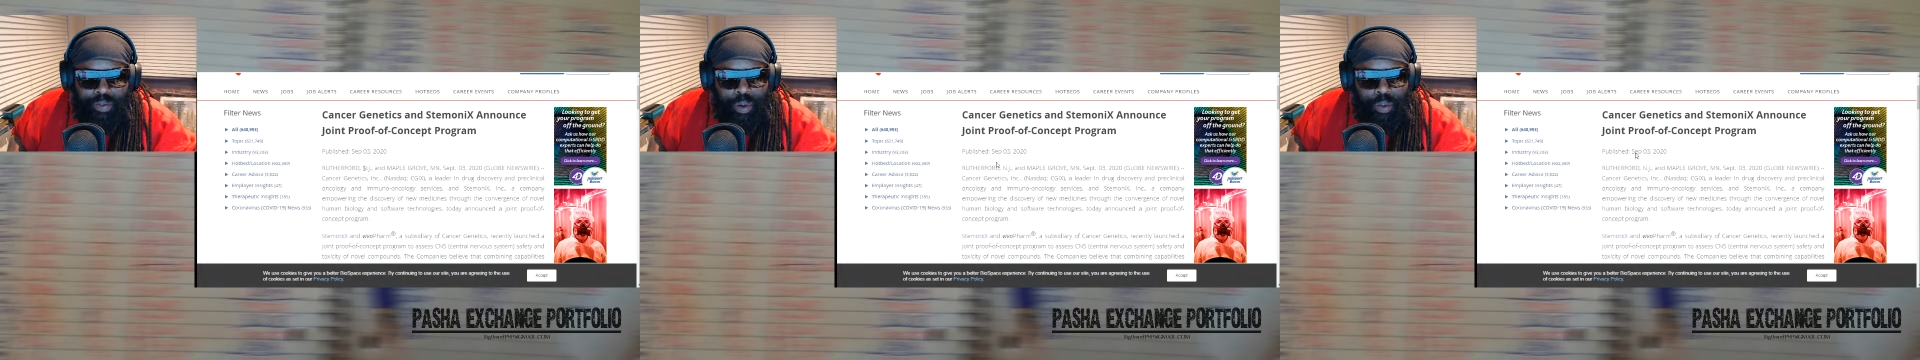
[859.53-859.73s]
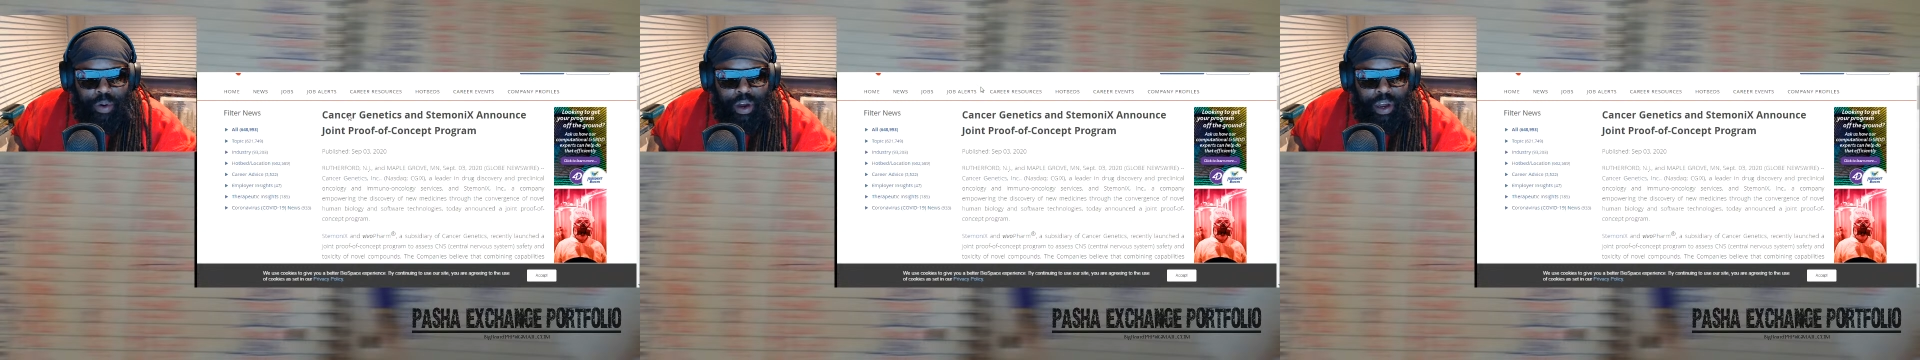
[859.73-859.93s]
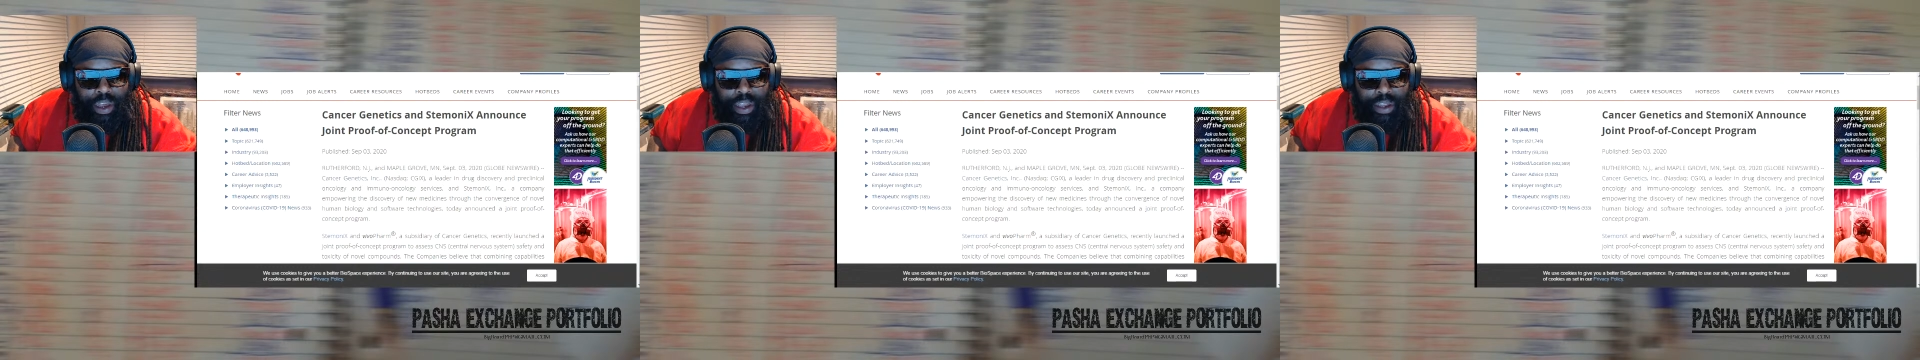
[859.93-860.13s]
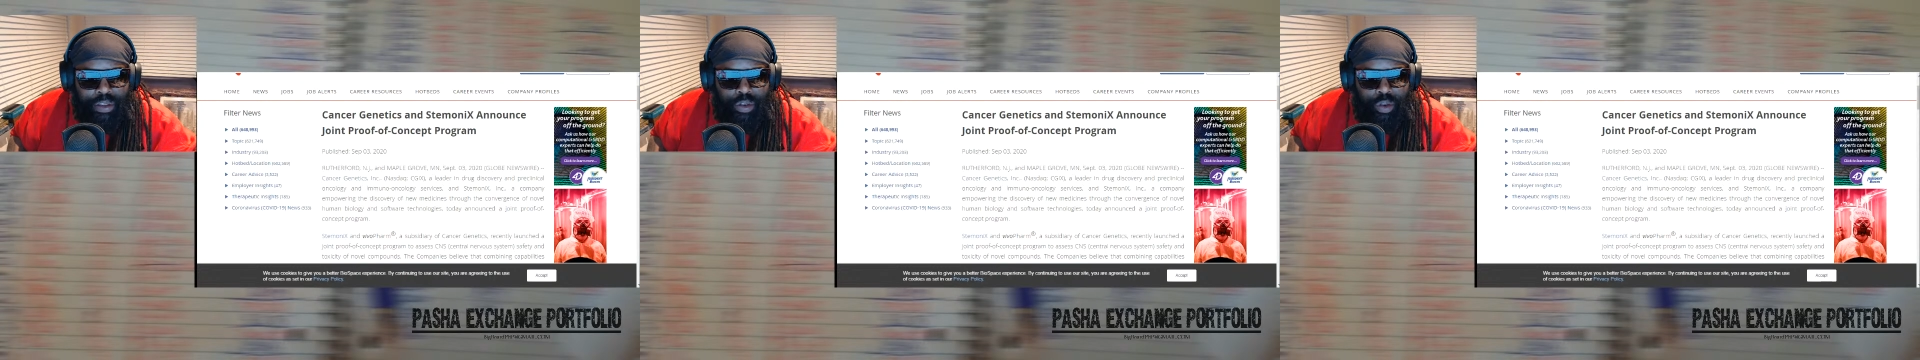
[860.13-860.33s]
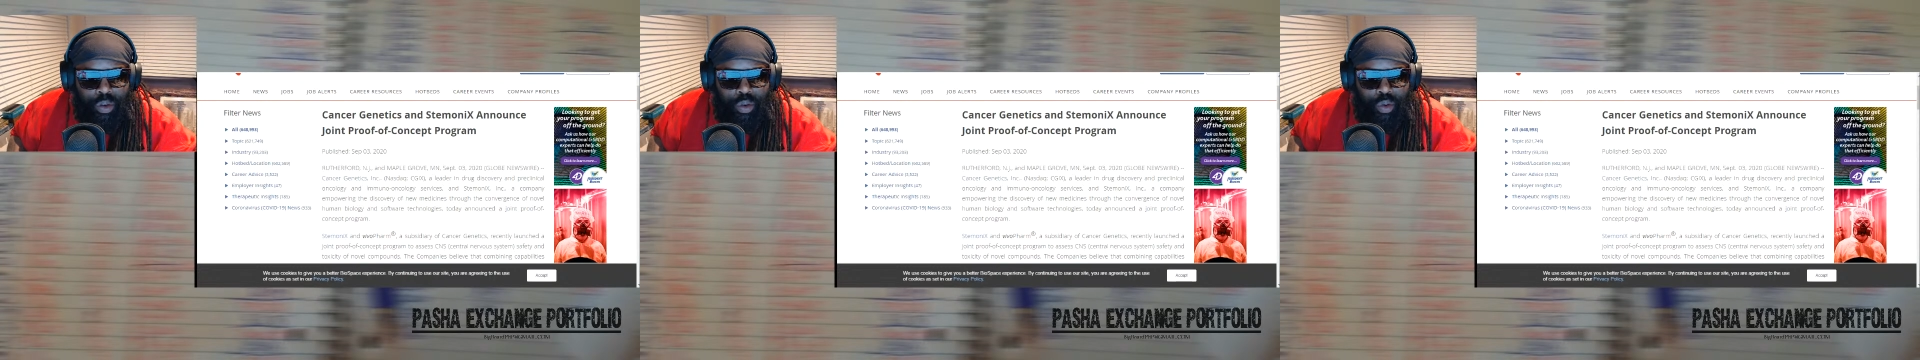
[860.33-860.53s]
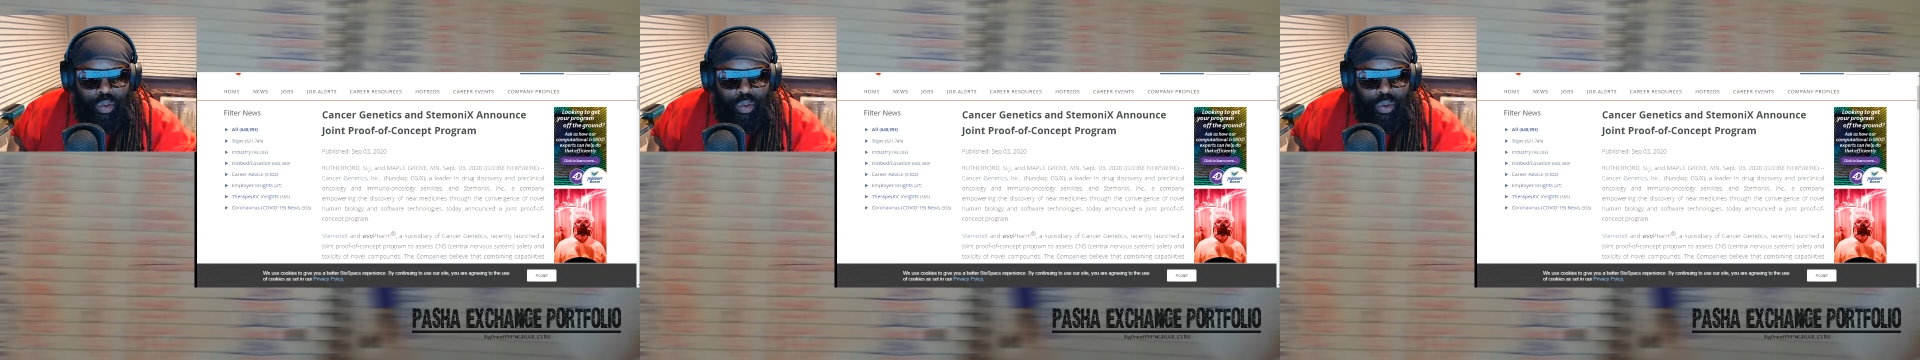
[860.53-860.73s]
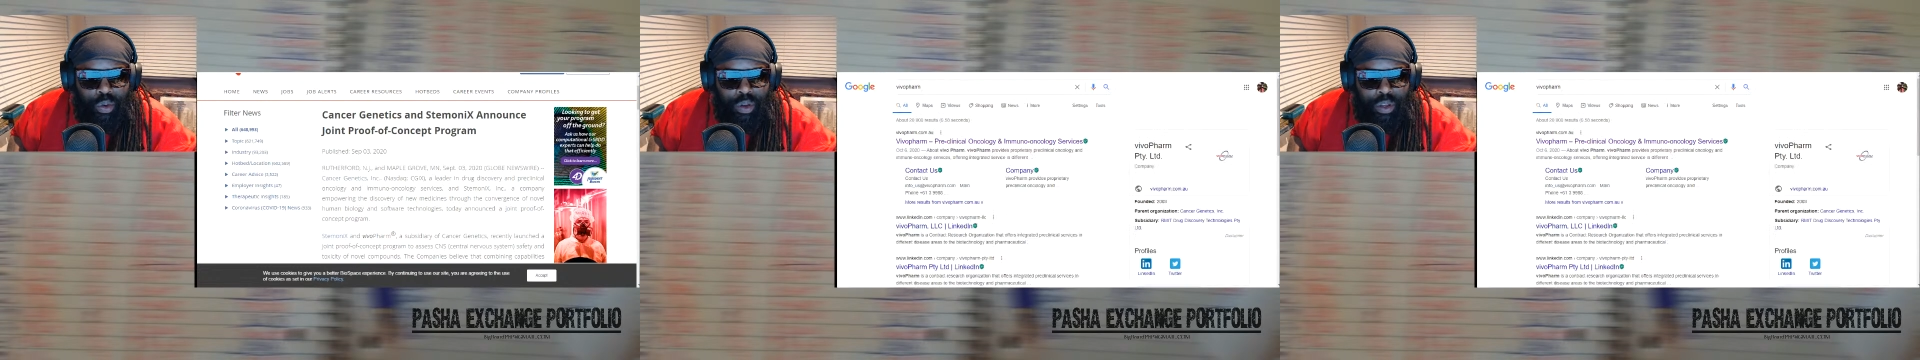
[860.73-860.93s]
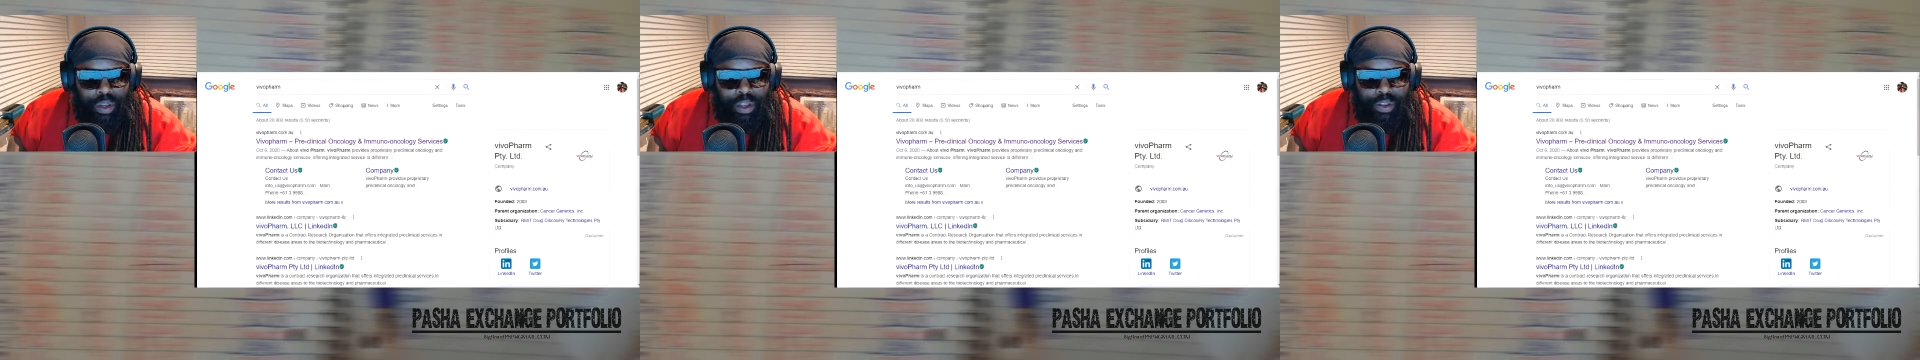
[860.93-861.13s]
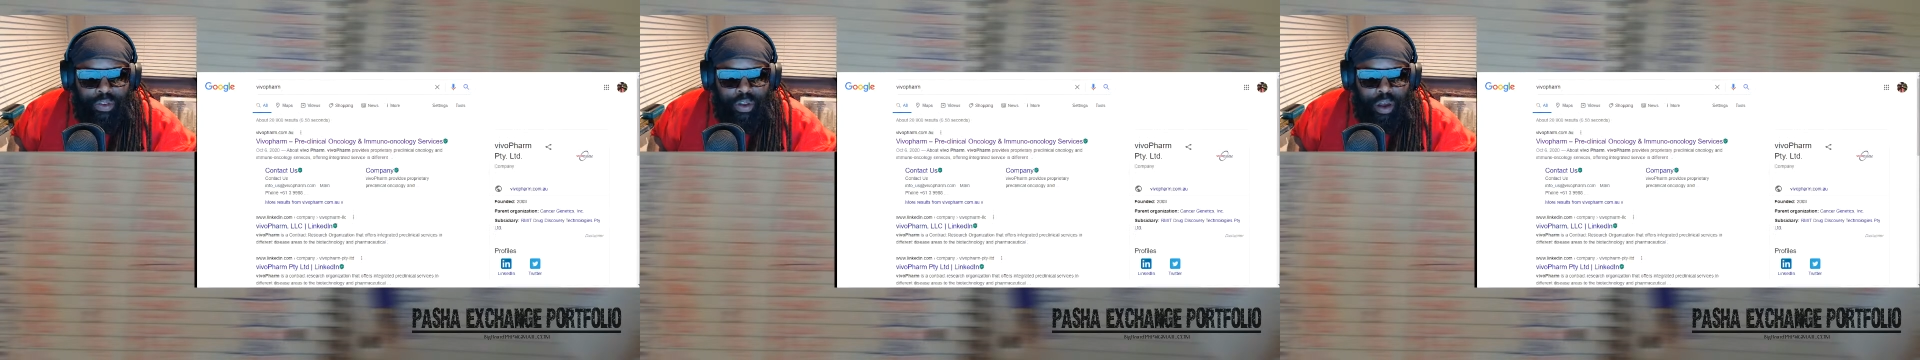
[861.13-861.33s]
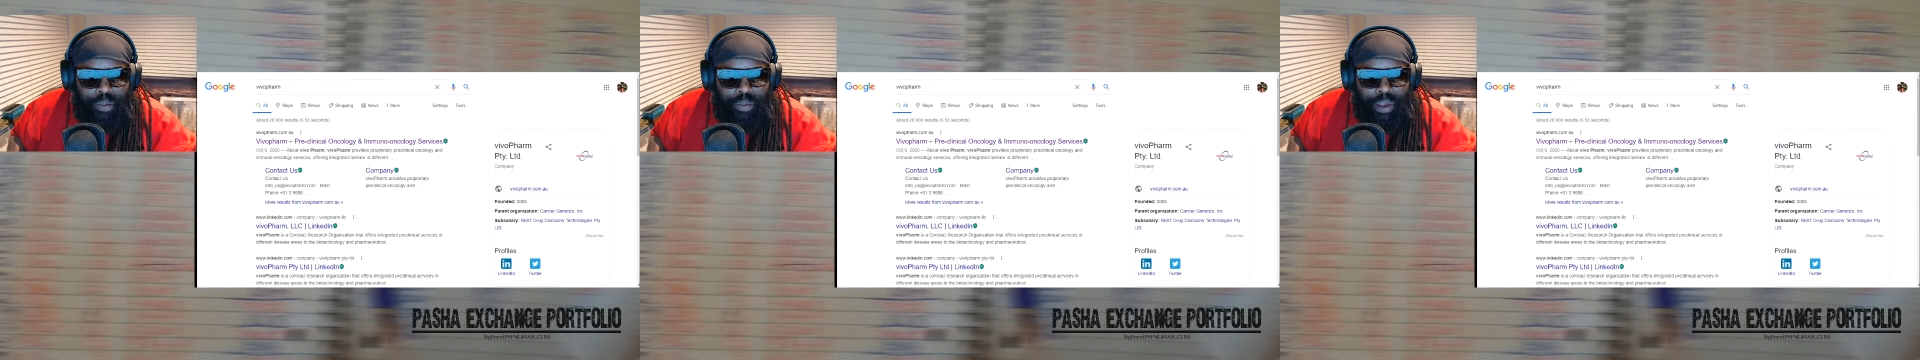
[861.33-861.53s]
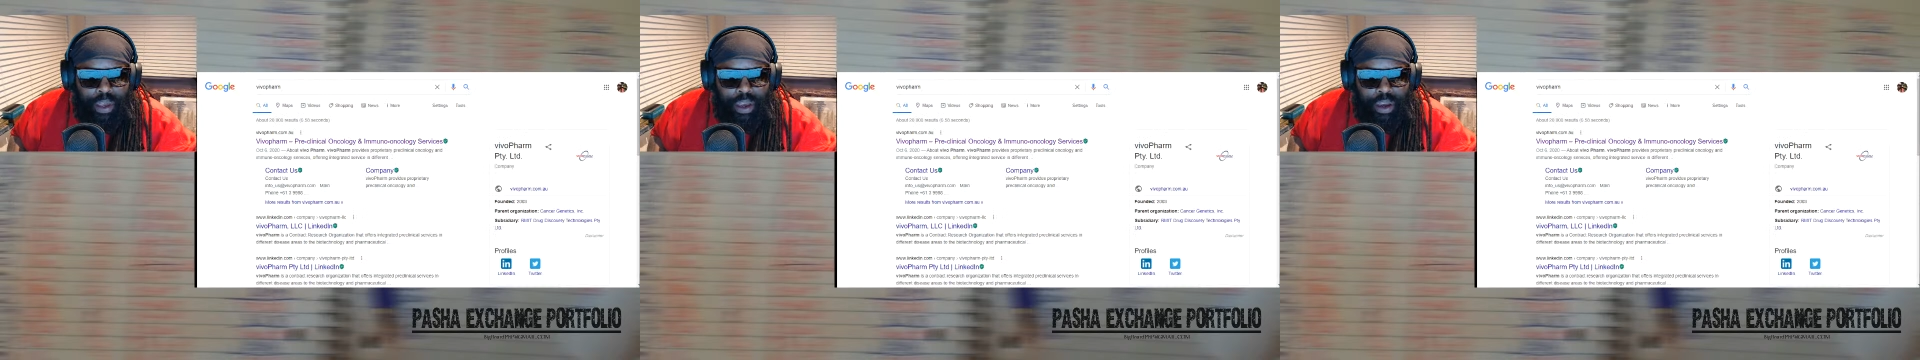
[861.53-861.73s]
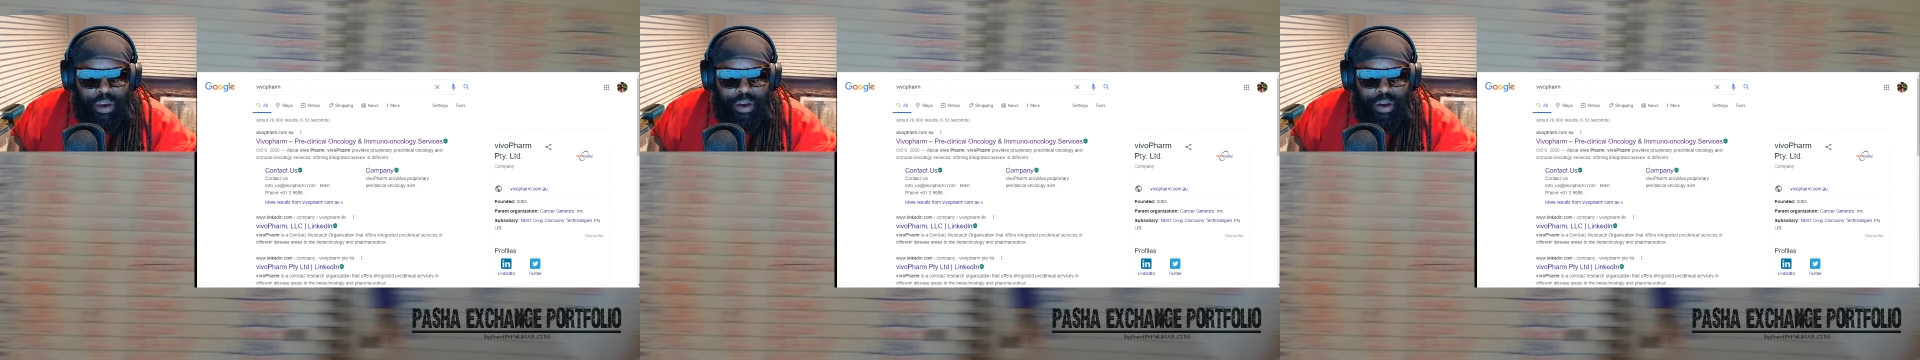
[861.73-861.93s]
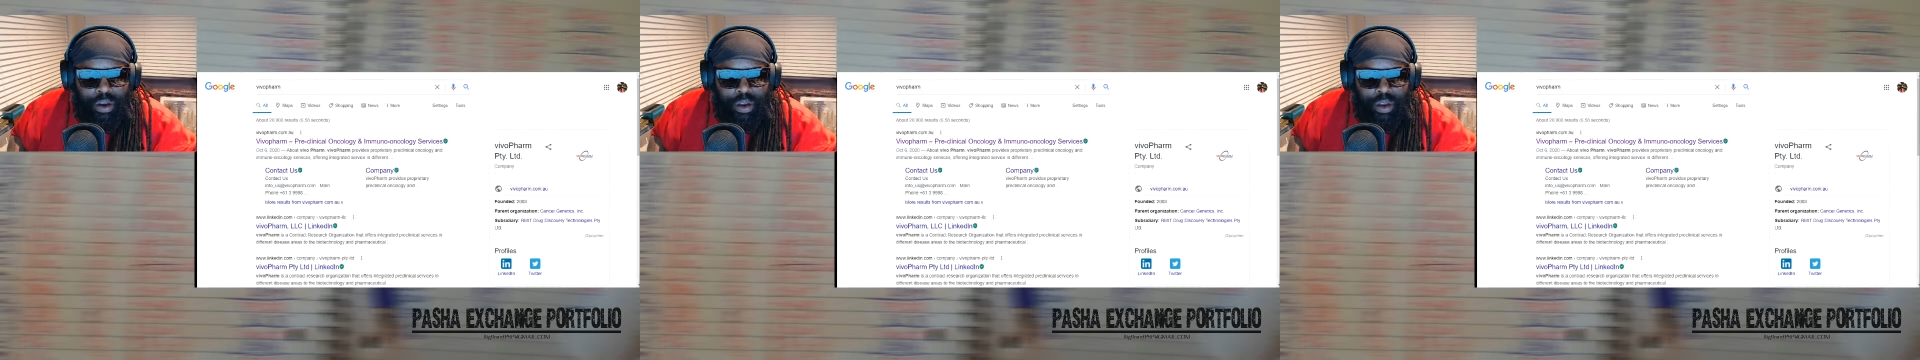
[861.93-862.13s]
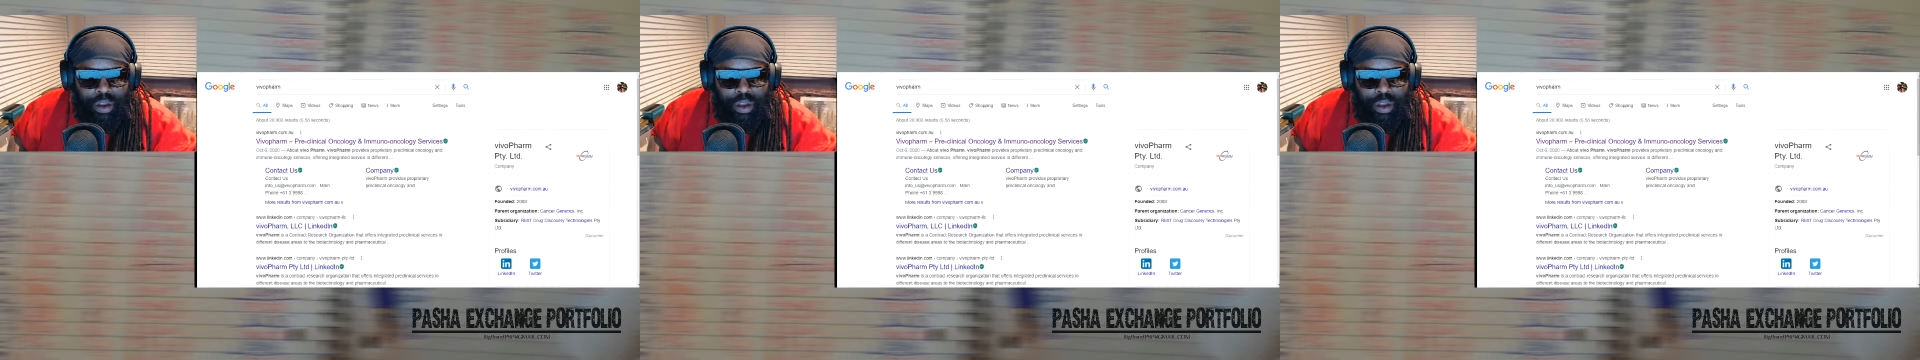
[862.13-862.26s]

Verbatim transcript: but we're going to get to this company here,